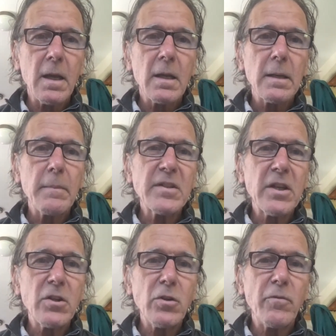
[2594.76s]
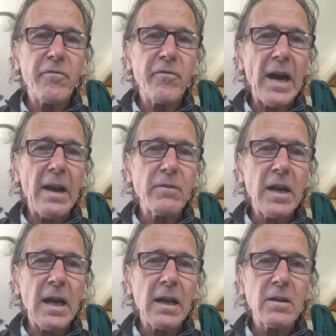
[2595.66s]
Let me send you $5,
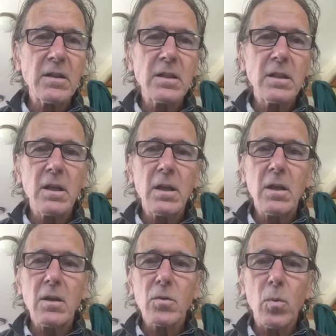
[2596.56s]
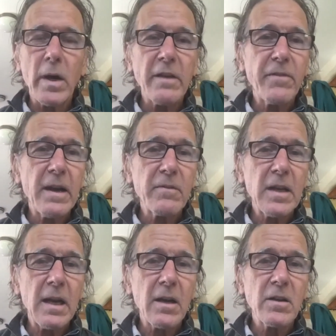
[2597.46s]

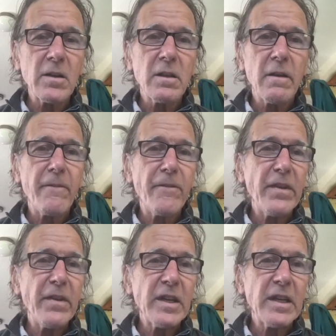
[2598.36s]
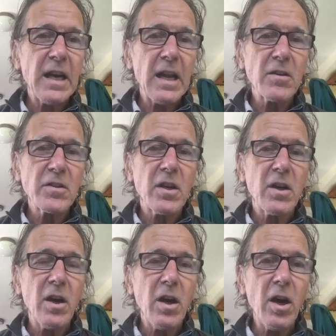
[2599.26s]
$25, $50,
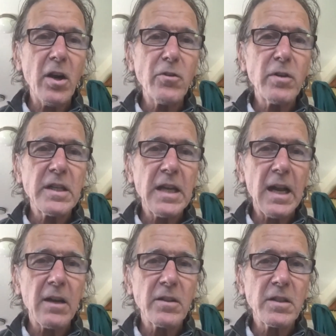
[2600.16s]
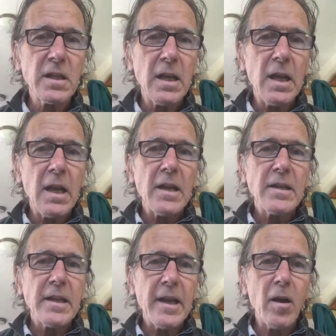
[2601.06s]
$100
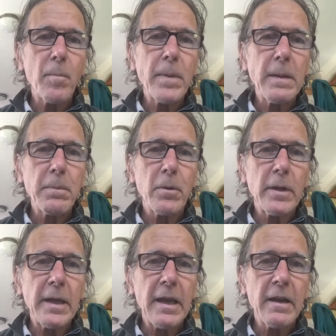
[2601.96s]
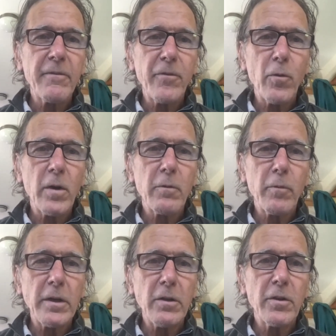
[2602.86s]
to help people who can't afford to
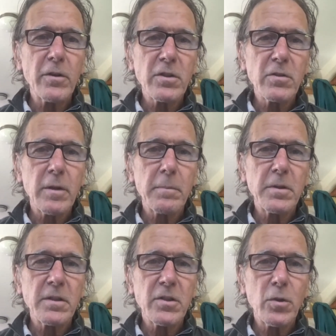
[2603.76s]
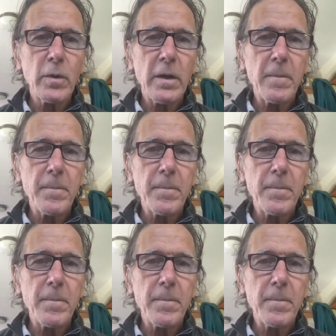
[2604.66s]
renew their subscriptions do it.